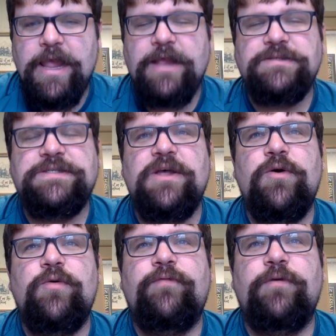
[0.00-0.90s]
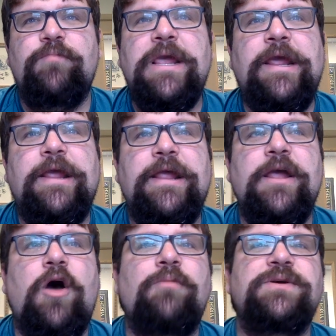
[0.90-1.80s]
And so for me,
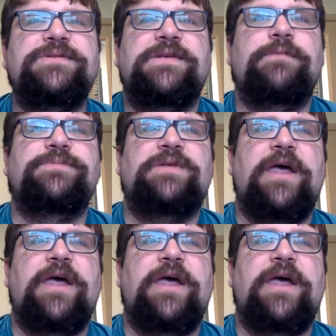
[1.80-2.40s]
it almost seems